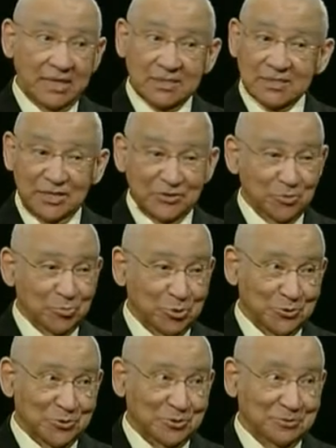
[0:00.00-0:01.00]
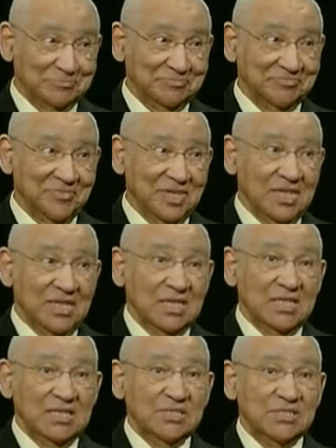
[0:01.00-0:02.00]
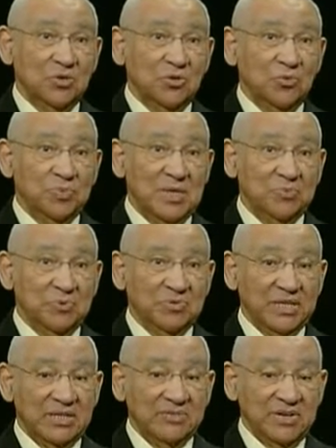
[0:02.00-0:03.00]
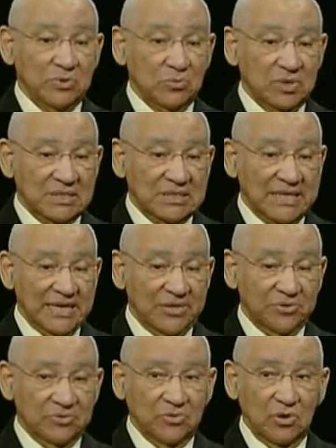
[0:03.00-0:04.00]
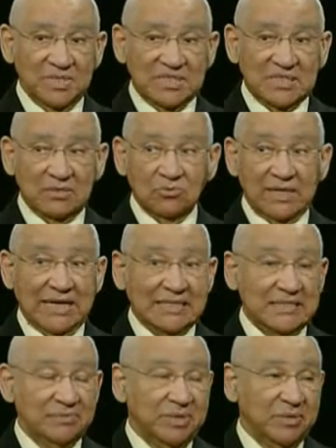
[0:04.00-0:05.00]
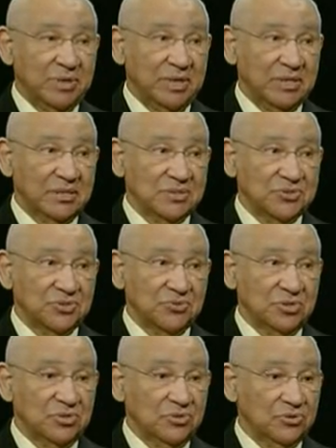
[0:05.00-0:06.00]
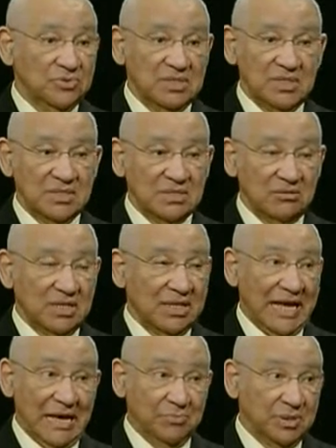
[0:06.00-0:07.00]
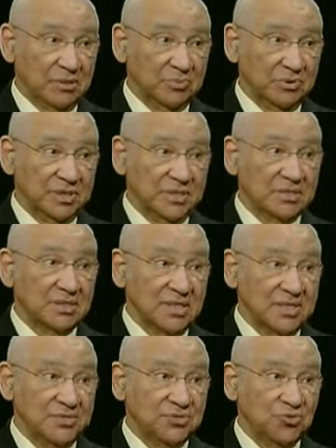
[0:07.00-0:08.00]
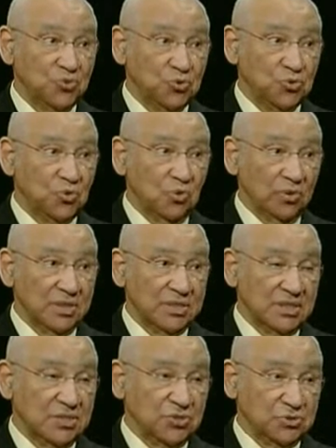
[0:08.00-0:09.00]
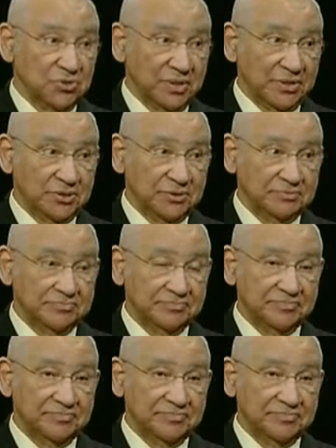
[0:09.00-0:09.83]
And it's nothing personal. So people that have never worked together have always said, well, I did my part and so on. Those things are not applicable in today's new organizational structure.